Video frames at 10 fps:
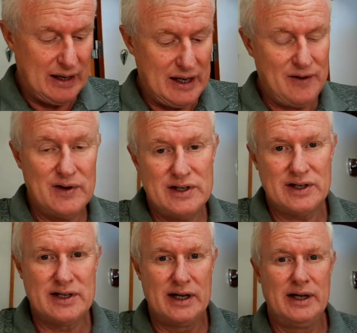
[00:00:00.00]
even
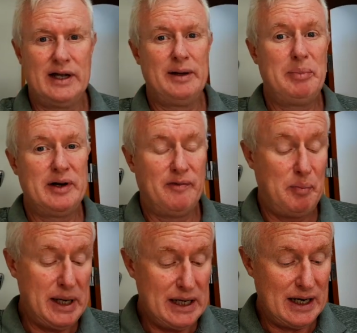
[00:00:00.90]
just a, a, bit of
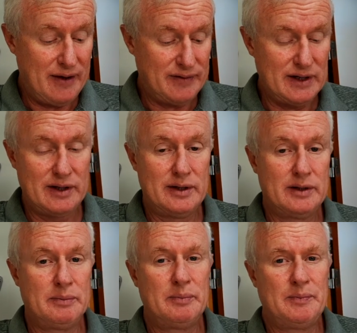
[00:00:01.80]
pea left in
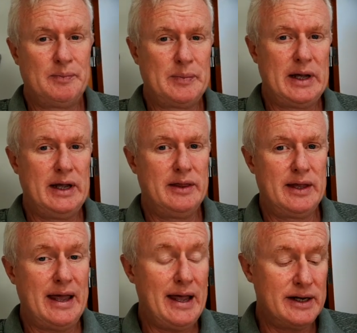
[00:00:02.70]
the in
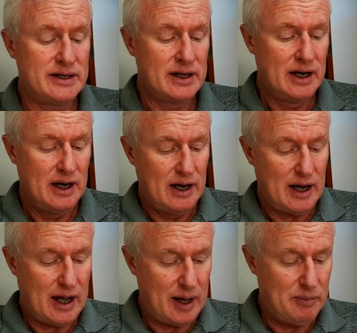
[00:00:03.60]
the head
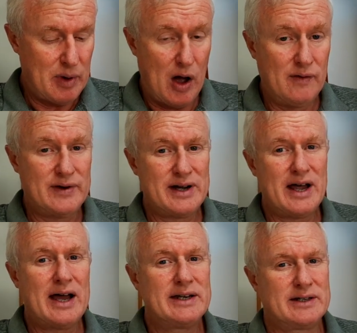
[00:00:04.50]
um,
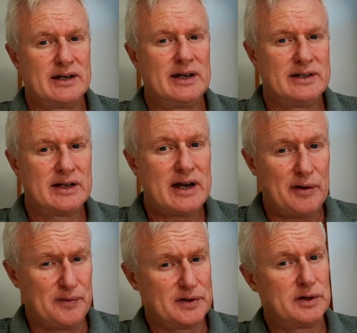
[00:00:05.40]
overnight is
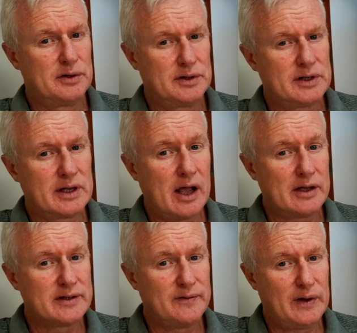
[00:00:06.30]
enough to, to
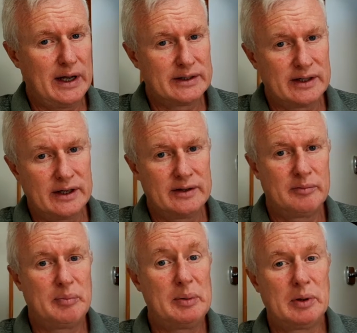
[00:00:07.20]
calcify it,
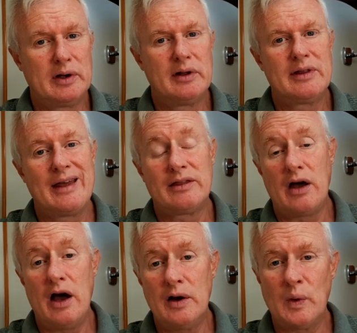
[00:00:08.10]
and people learn that
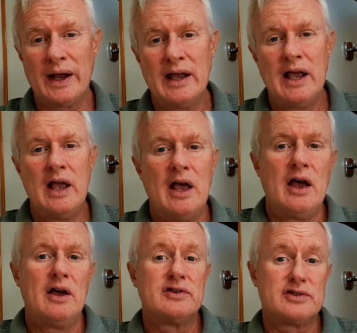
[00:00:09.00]
the hard way.
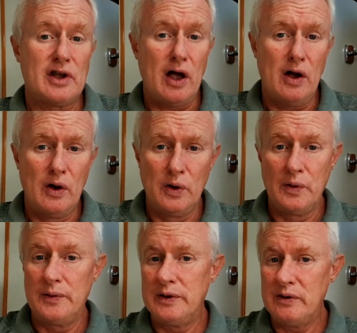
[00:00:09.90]

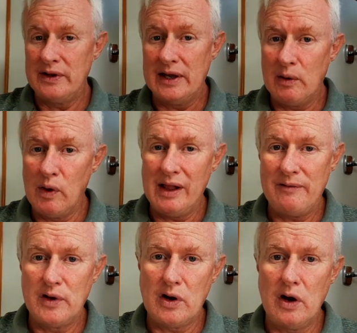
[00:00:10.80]
So you think, well,
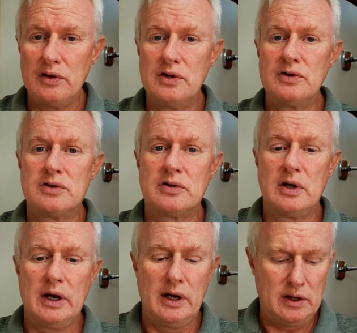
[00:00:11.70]
if you can't use
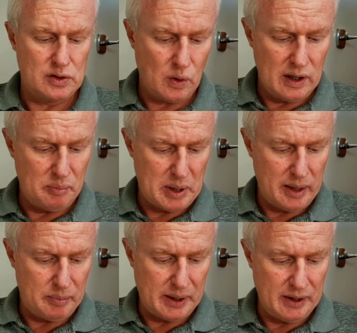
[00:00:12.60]
uh, toilet
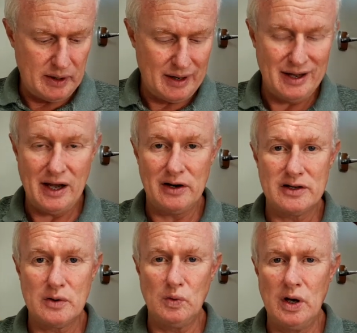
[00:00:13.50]
paper, how
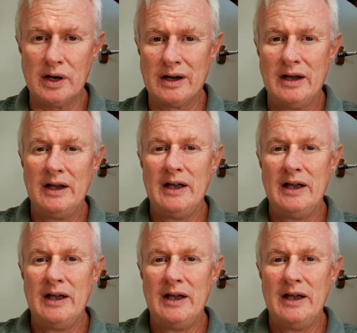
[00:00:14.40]
does it work?